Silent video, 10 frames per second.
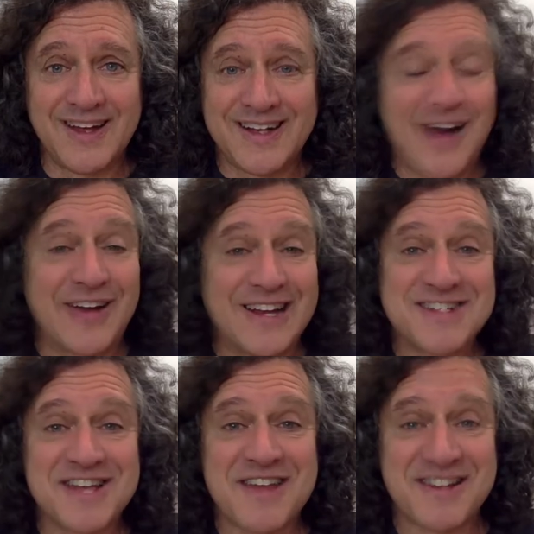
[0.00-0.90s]
Now, he didn't
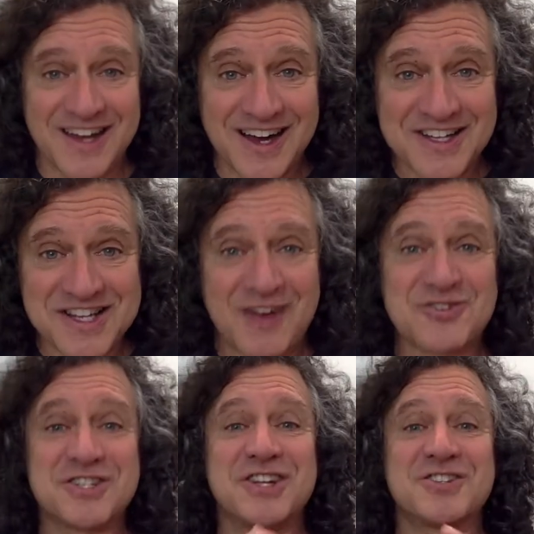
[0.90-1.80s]
say that to us. That was
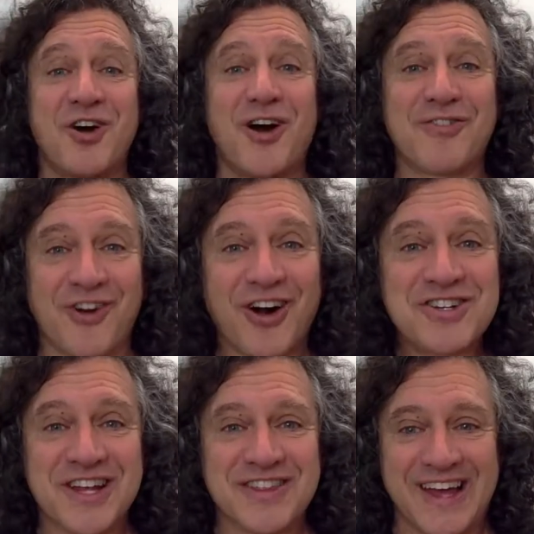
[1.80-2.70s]
just his
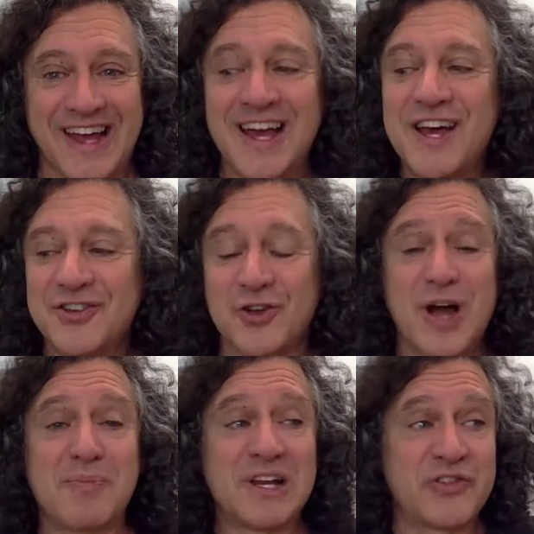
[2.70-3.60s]
overarching thing to
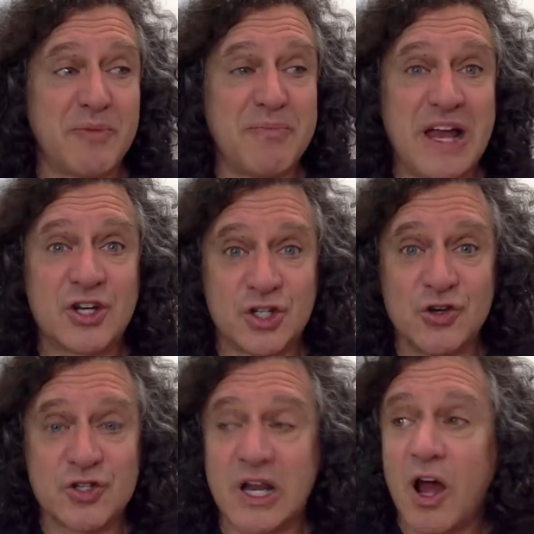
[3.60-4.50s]
companies that make
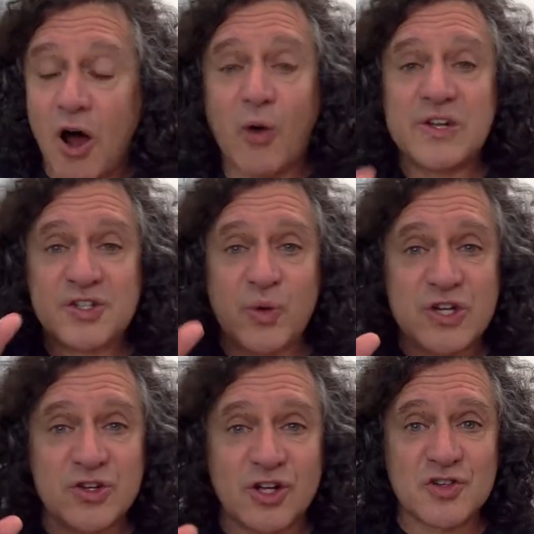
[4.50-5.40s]
shoes that always
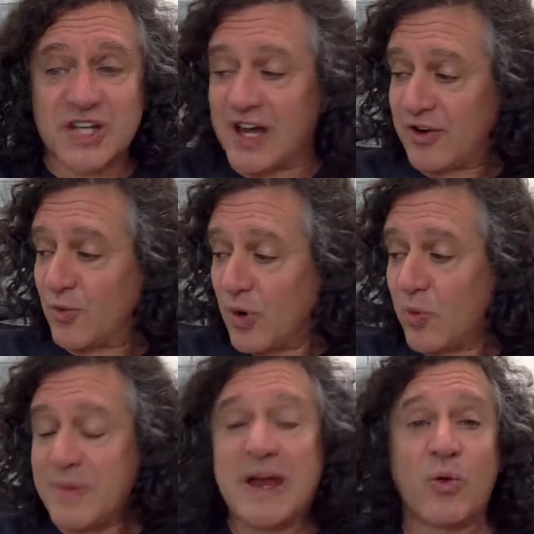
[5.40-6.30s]
squeeze your together. Well,
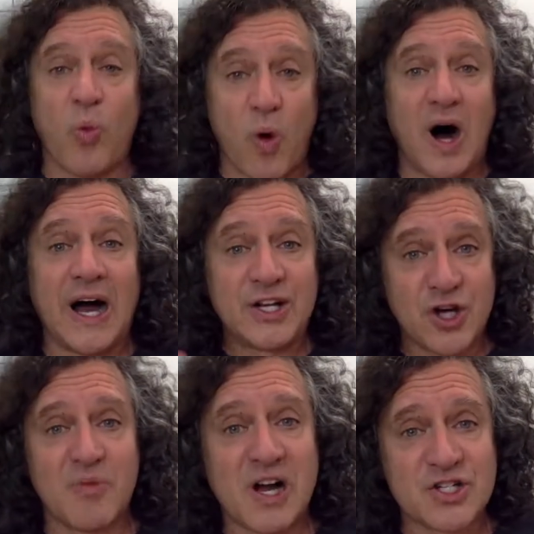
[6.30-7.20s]
we make wide
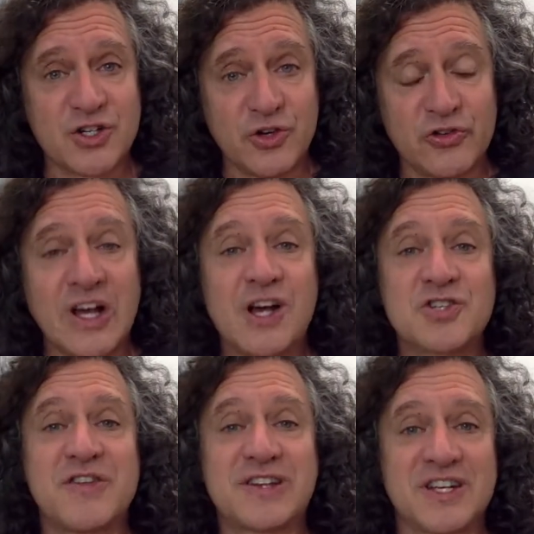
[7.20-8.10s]
toe box shoes,
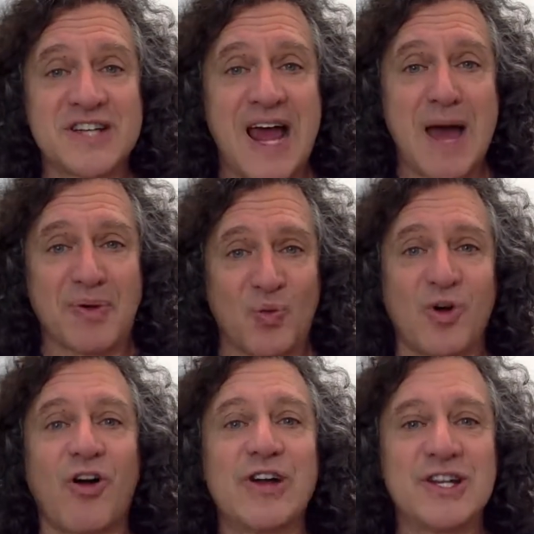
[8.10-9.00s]
so that doesn't happen.
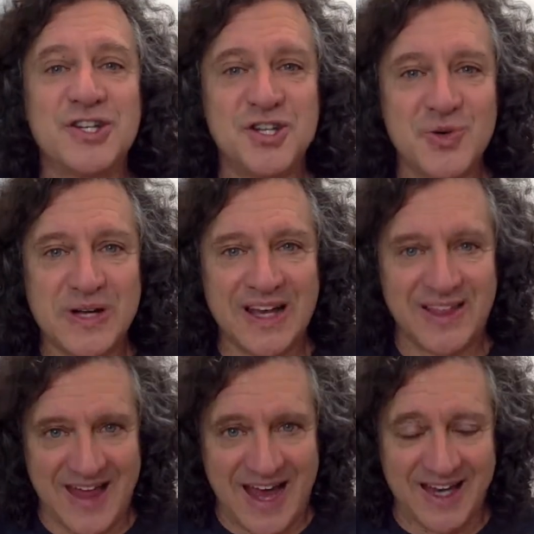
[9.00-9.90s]
We're already doing
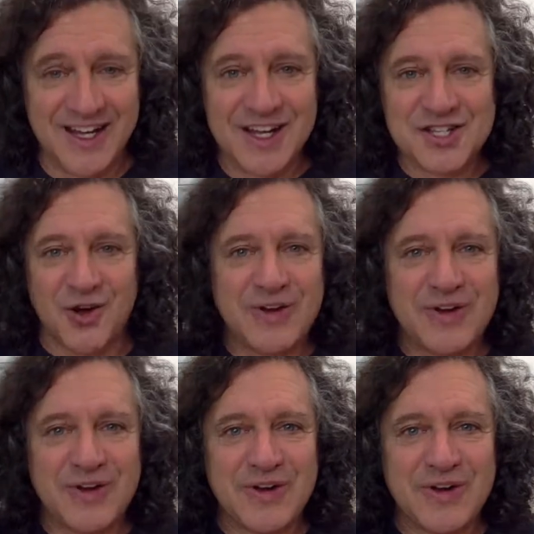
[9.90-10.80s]
that. So if
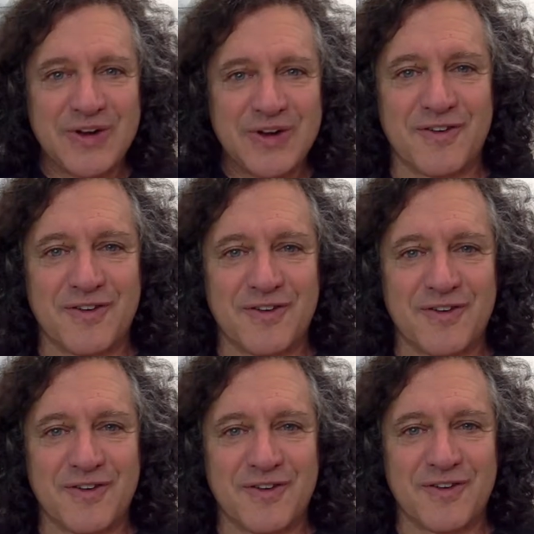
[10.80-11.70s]
you do a 3D
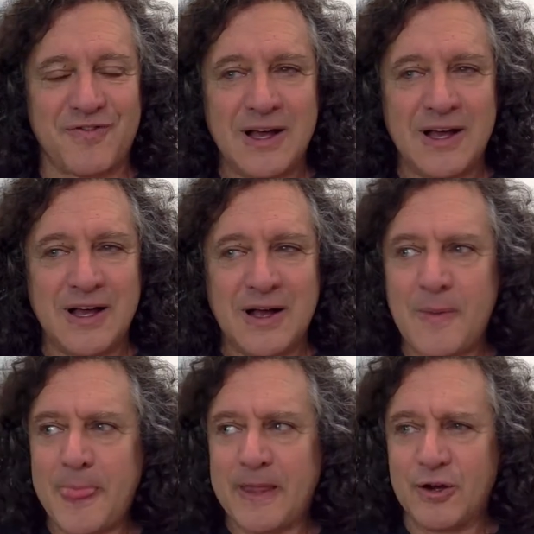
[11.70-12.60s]
image of your foot
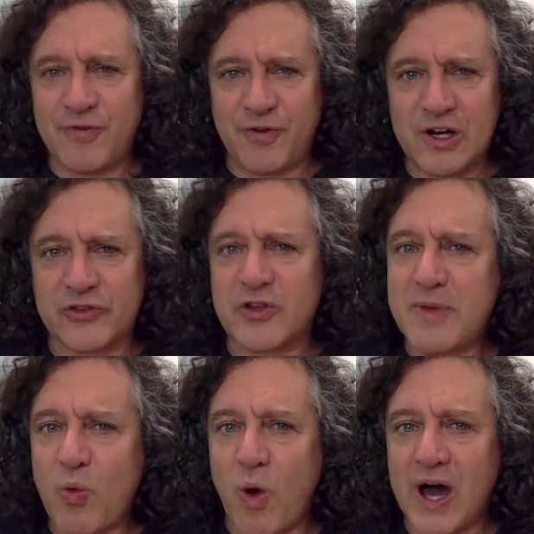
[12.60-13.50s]
is going to
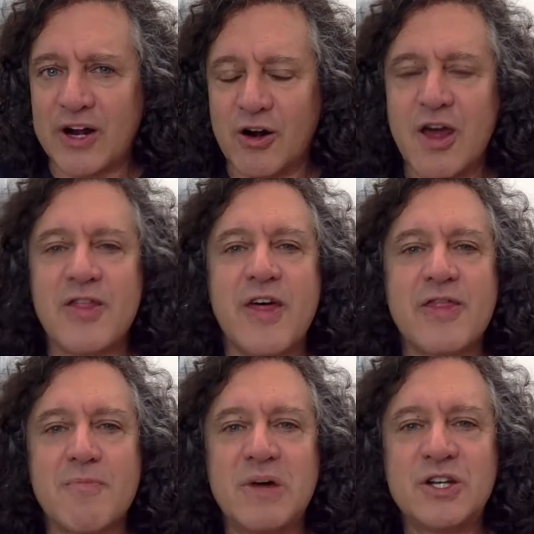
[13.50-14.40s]
be wider than
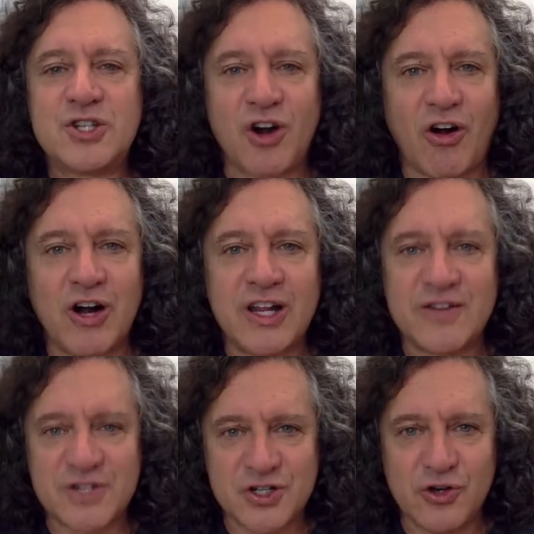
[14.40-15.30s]
the majority
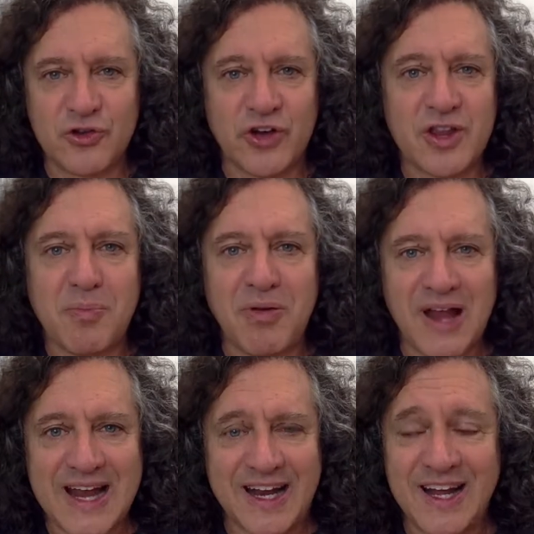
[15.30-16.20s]
of shoes on the
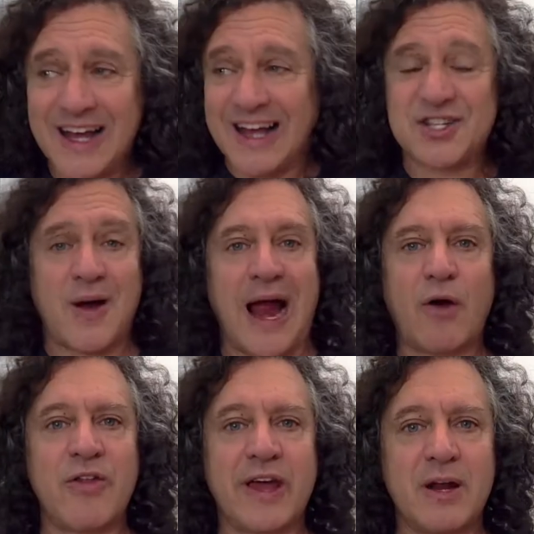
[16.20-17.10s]
planet. And so how
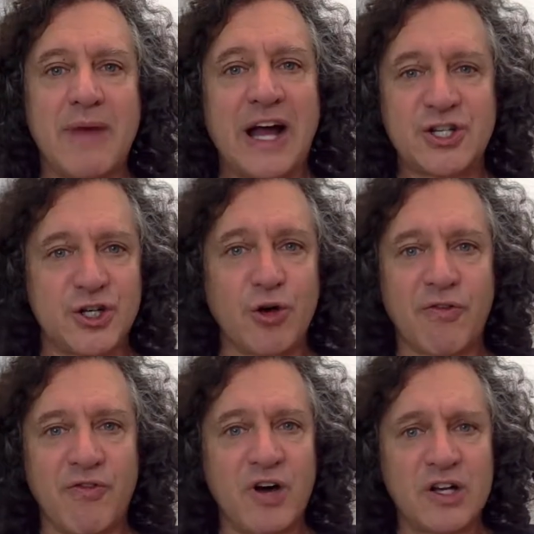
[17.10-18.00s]
are they going to match your
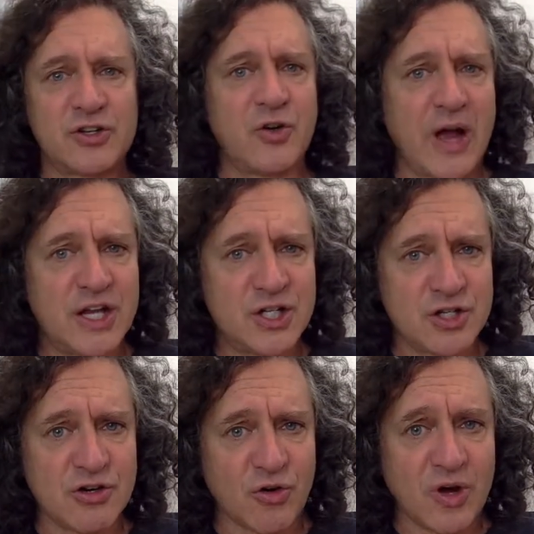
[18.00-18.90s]
foot to a
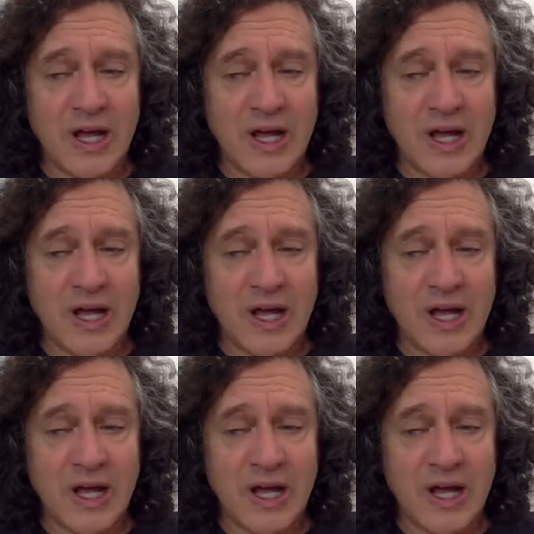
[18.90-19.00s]
shoe